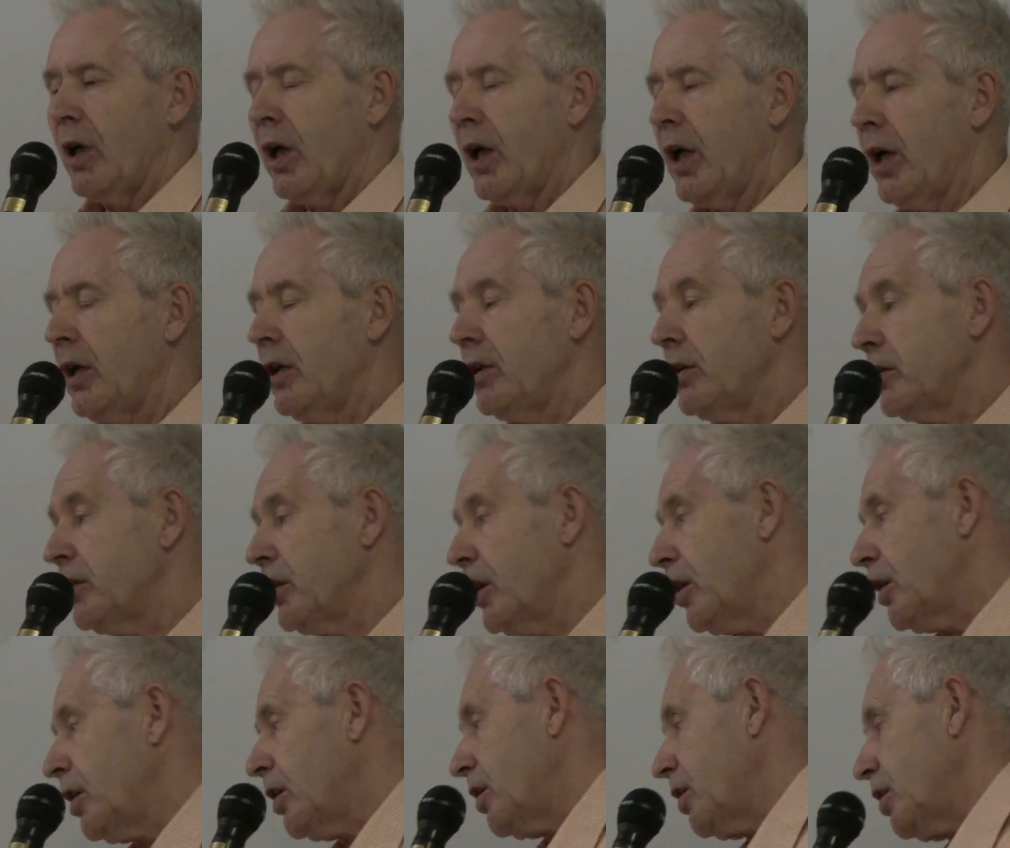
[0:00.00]
And
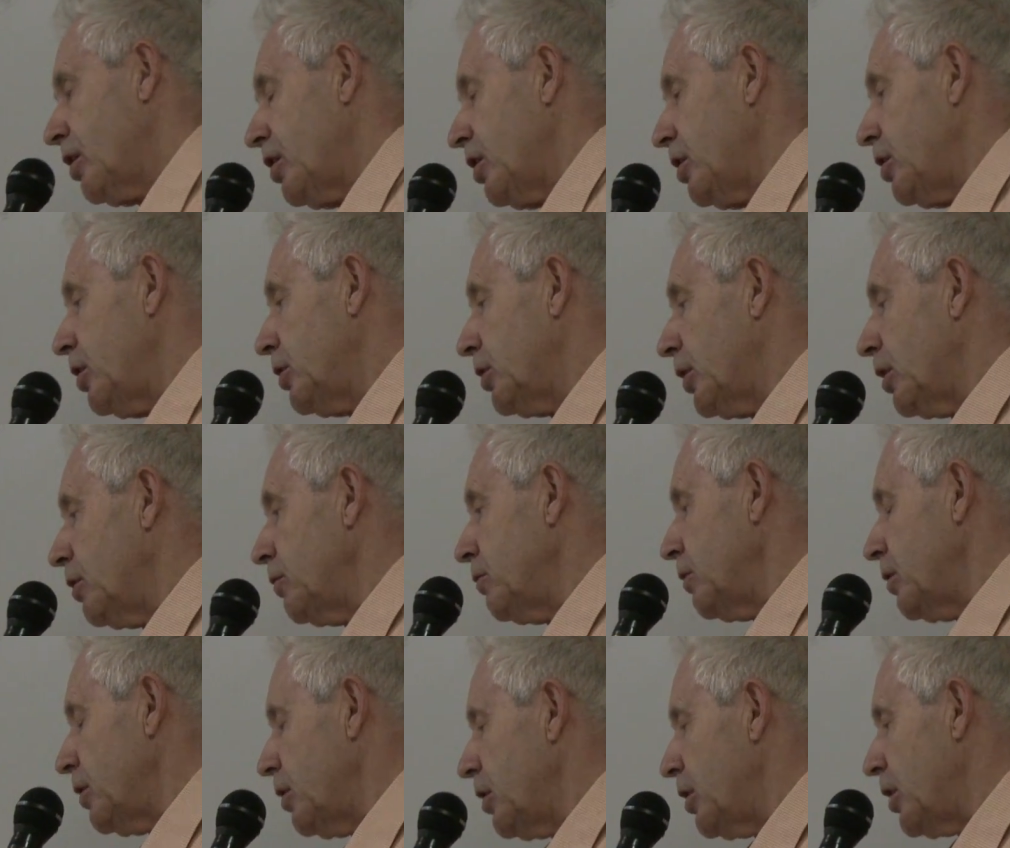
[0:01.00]
you
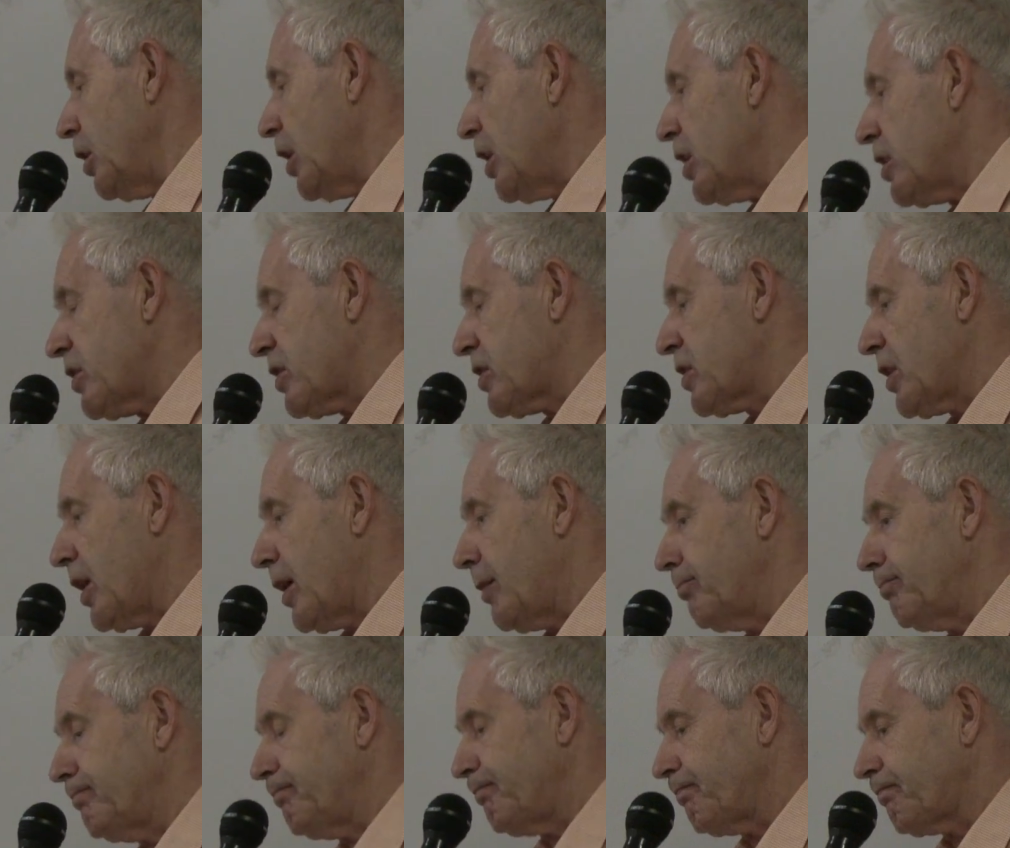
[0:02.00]
know, it's
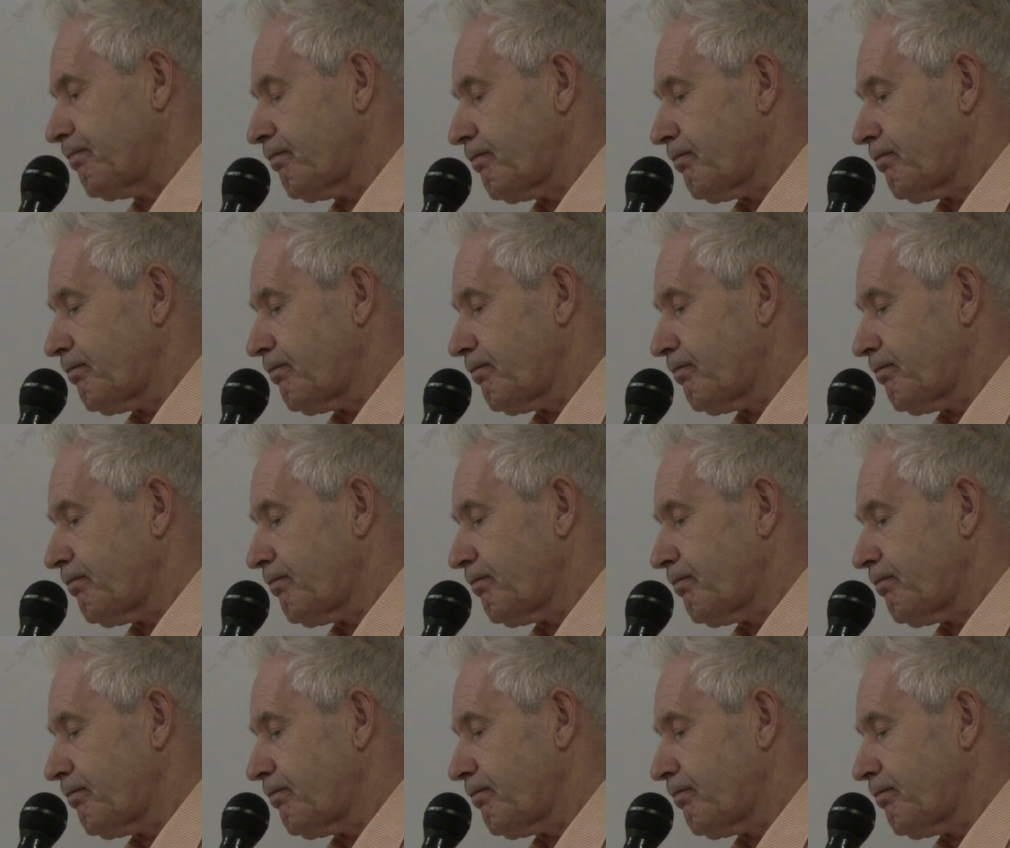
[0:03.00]
I've